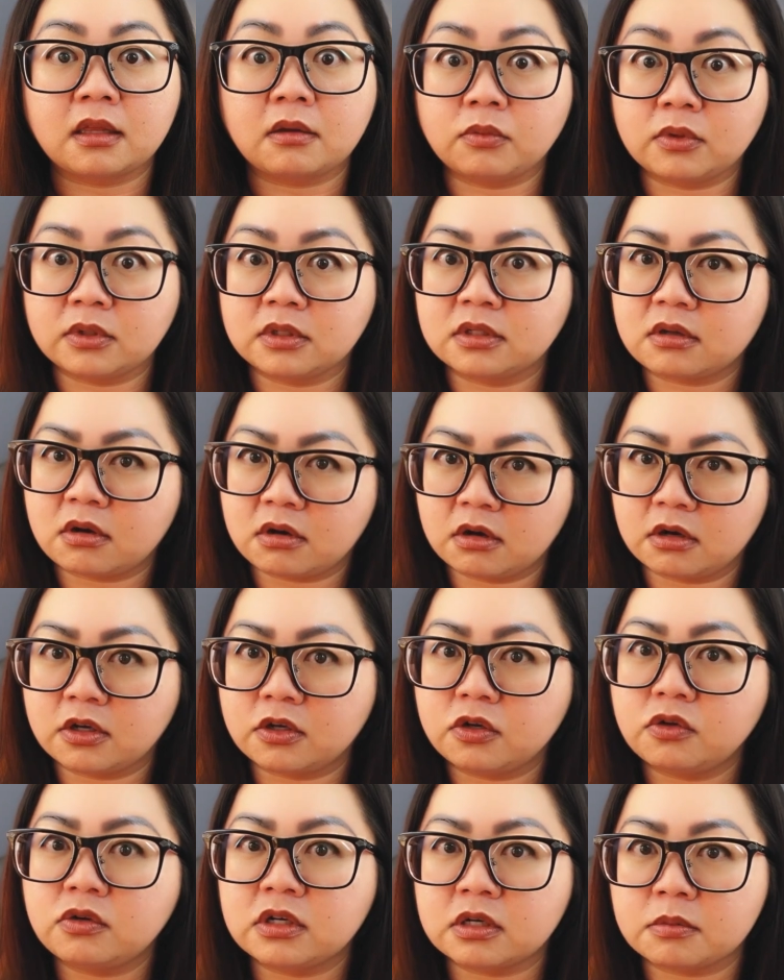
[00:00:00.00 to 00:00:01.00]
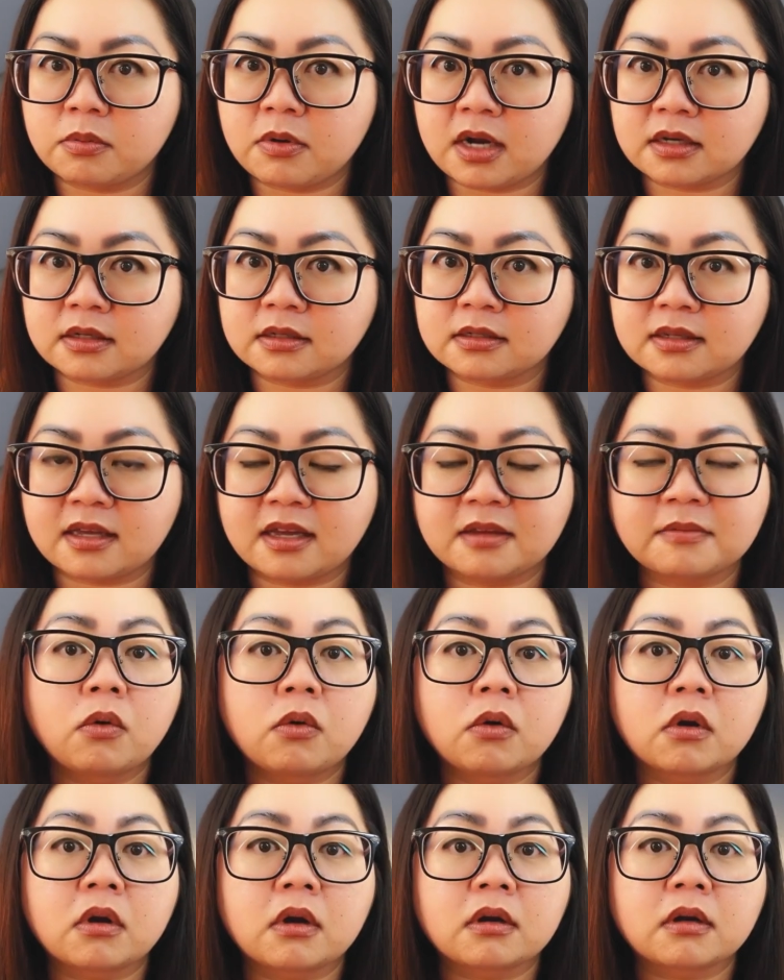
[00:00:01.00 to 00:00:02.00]
That one is hard, you need to practice that.
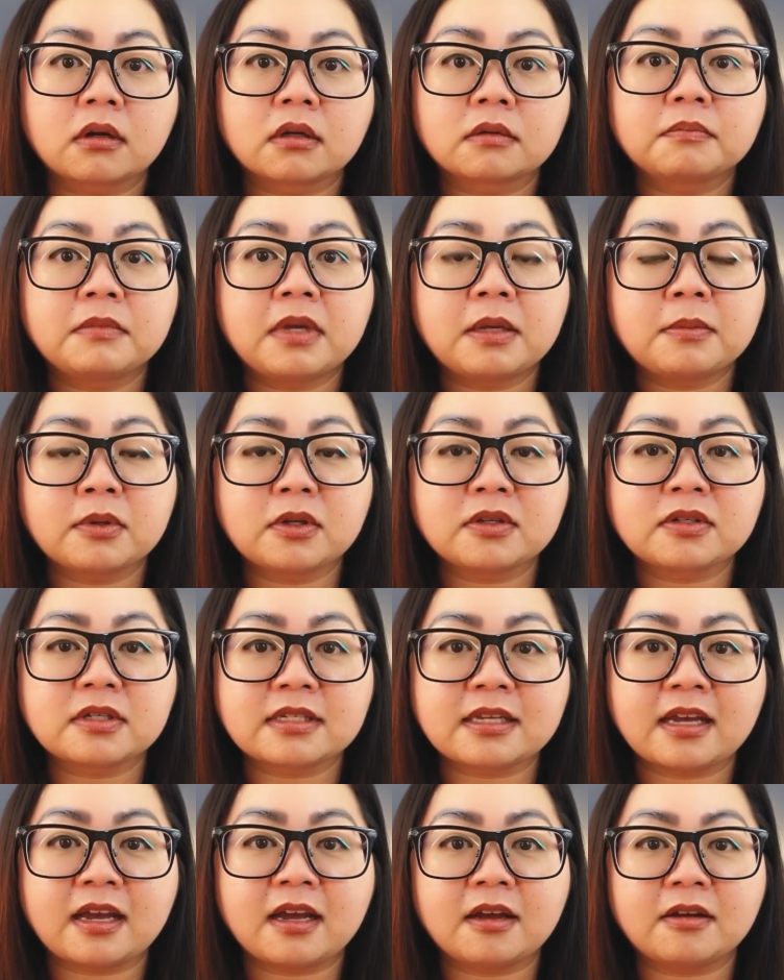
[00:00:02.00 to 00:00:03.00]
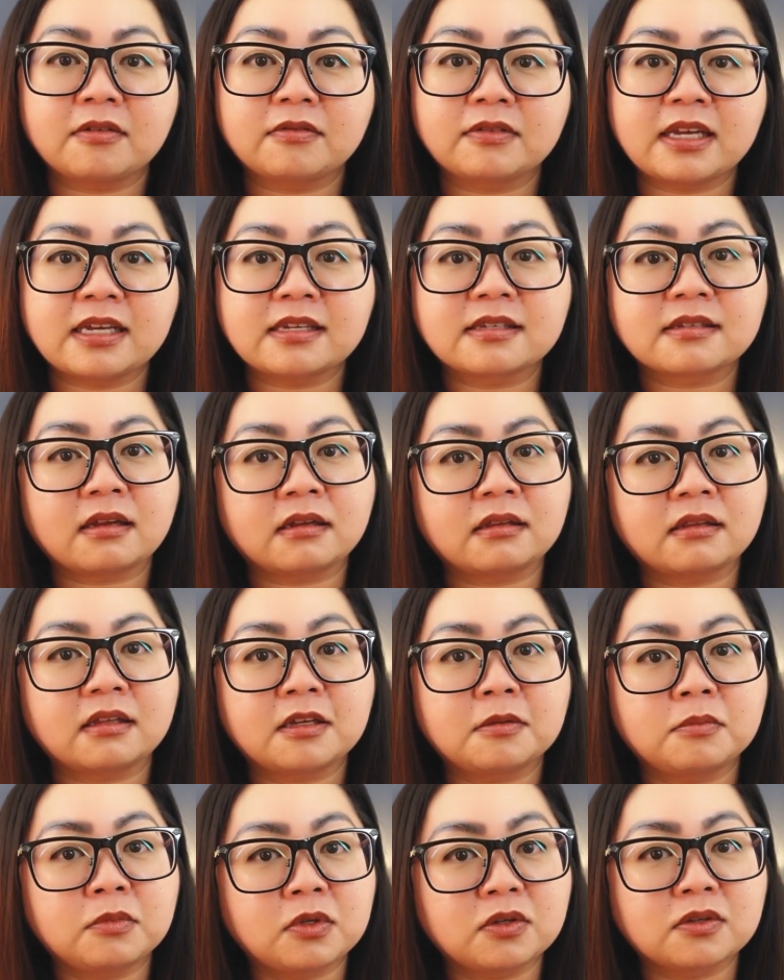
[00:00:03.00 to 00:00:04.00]
Or maybe I'll just have a slightly
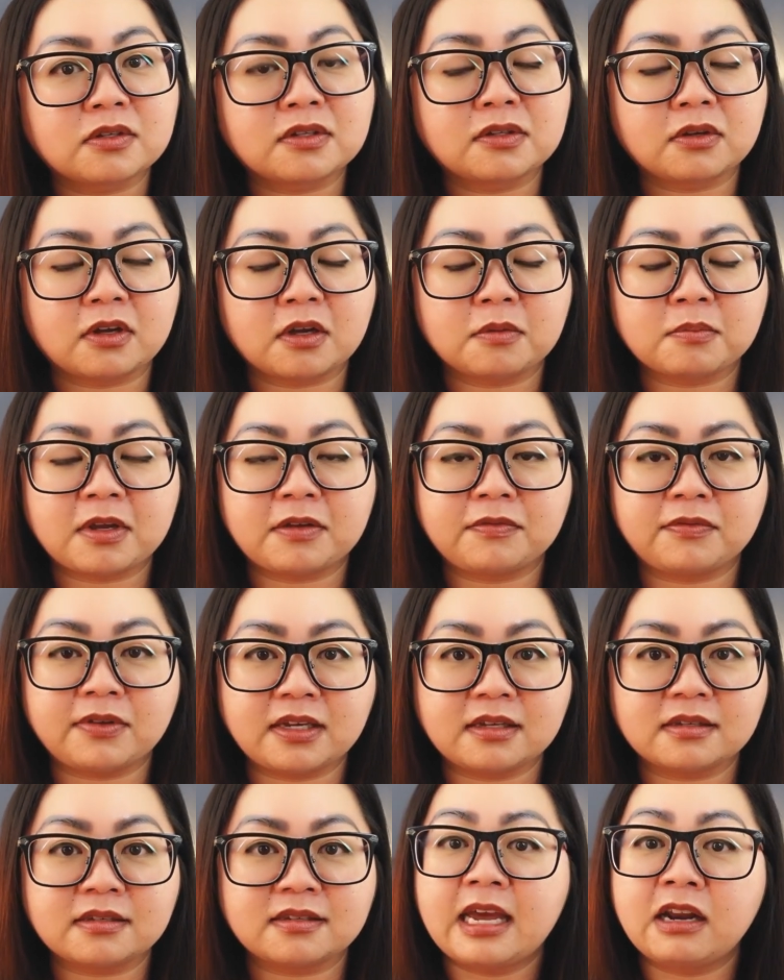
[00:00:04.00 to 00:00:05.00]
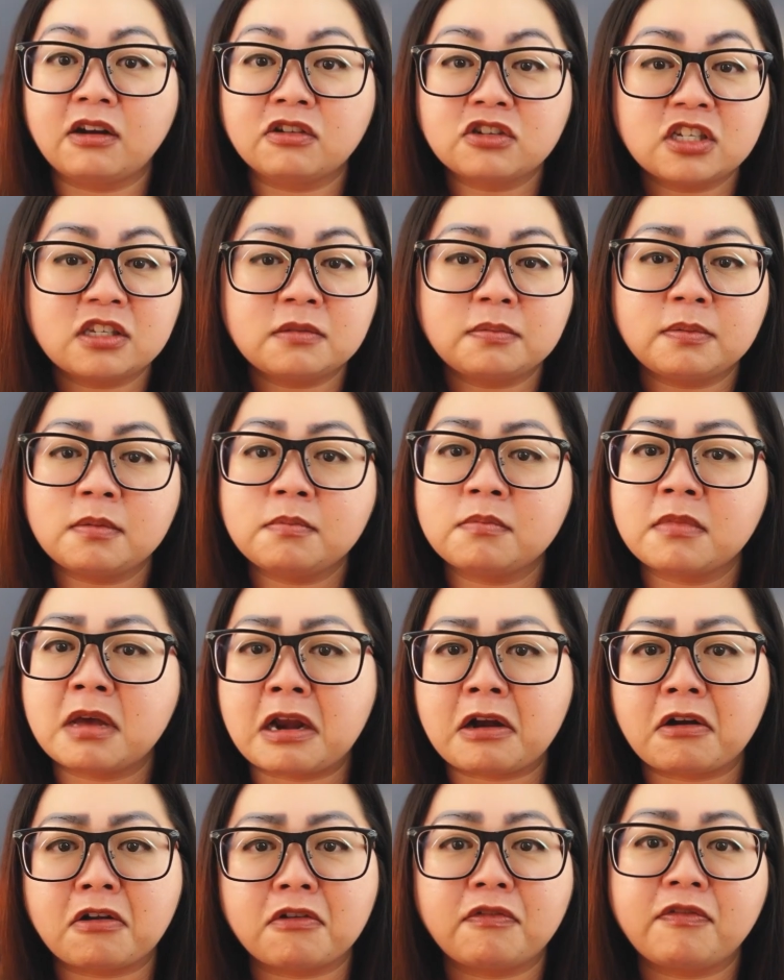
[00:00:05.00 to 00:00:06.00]
amused look on my face, and I'll just be
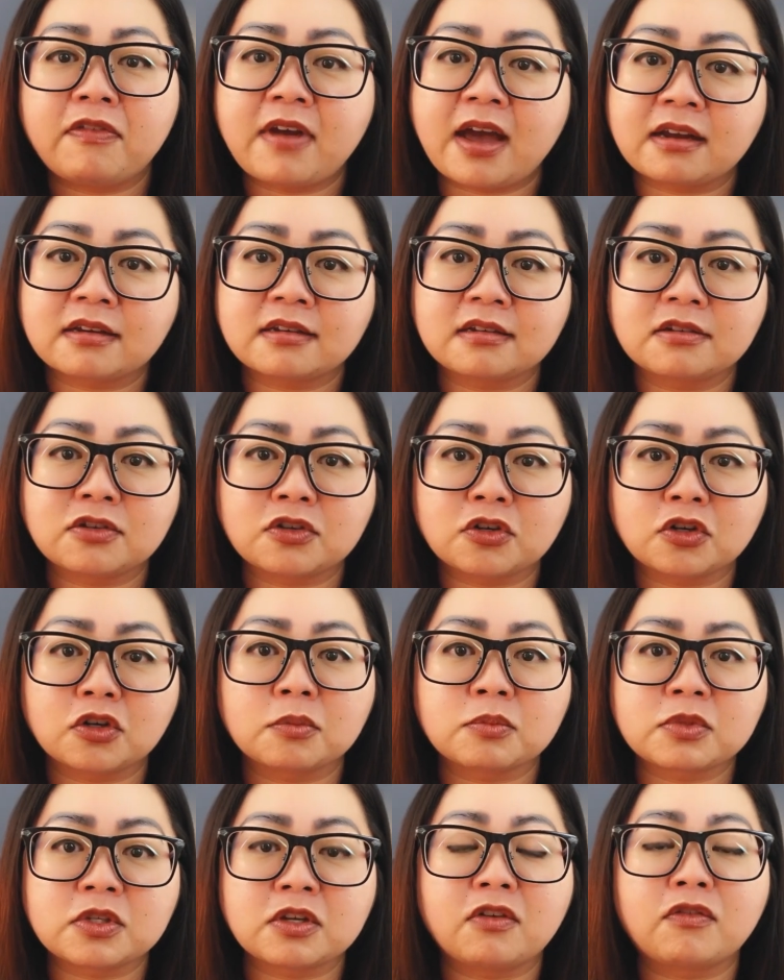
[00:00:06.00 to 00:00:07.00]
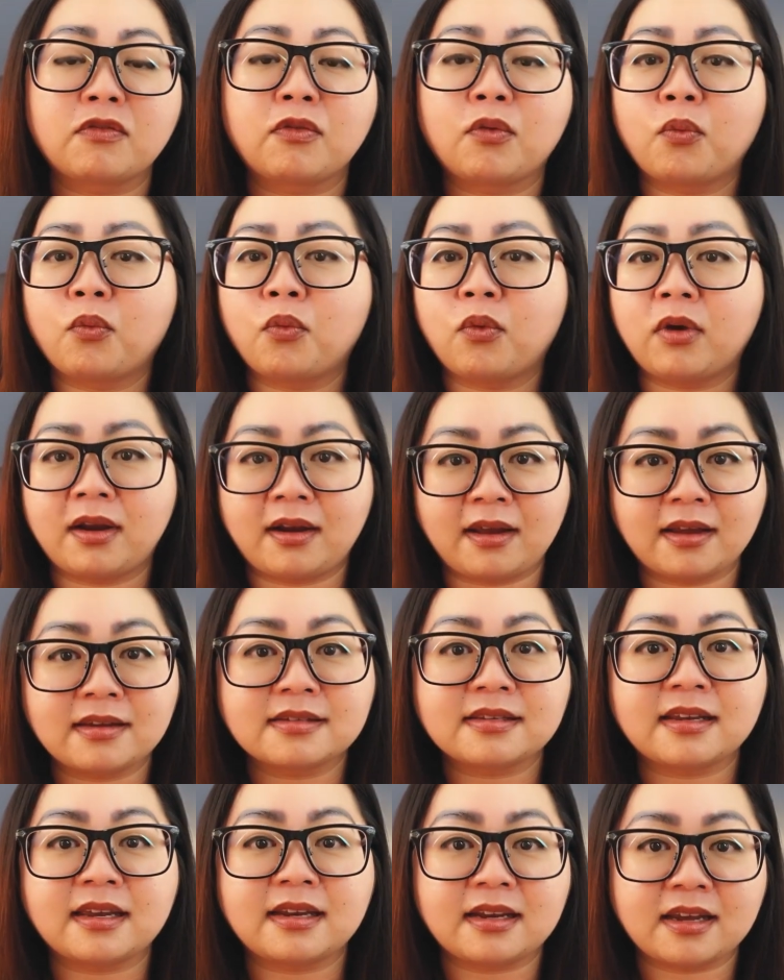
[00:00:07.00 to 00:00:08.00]
matter of fact in terms of what I
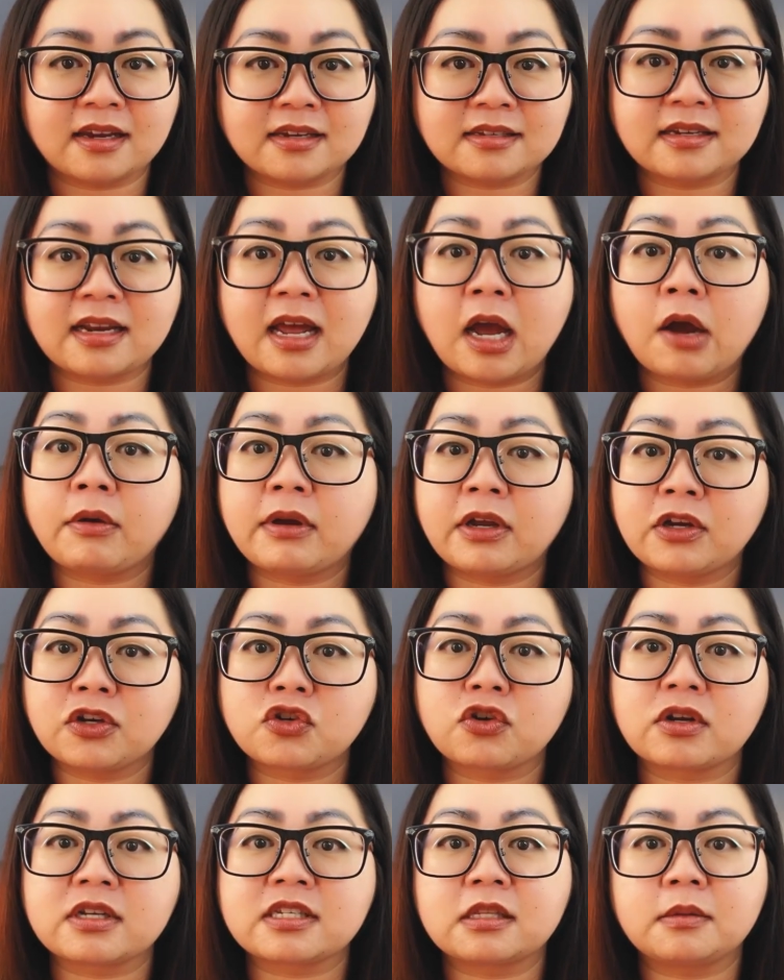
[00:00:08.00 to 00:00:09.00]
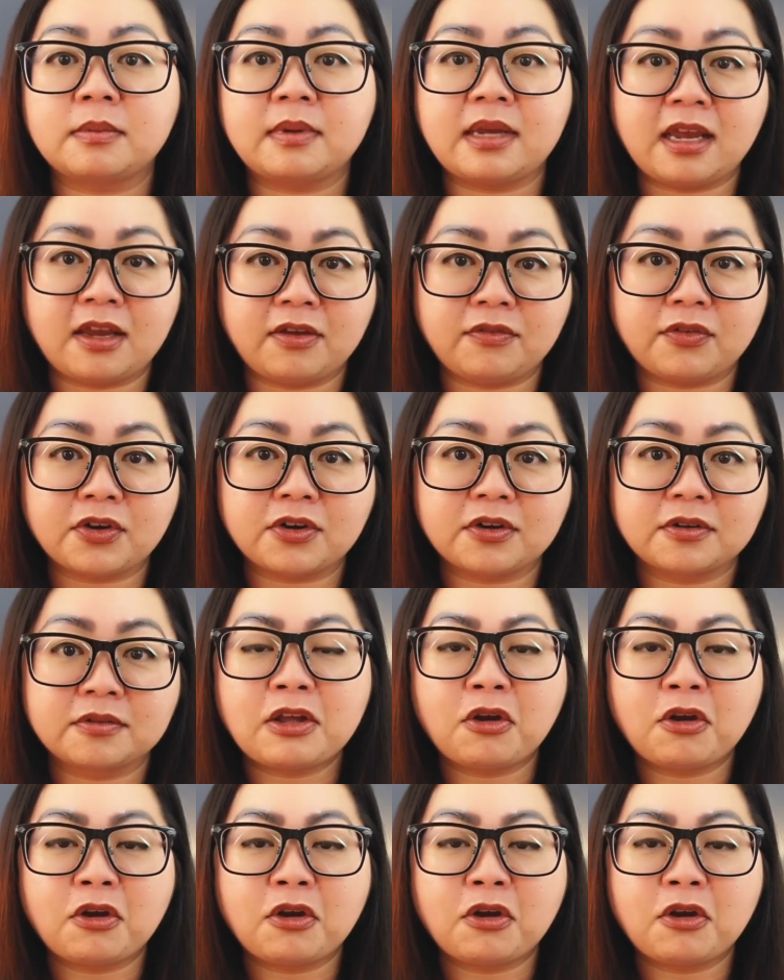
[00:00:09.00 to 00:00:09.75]
say next and how I address the behavior.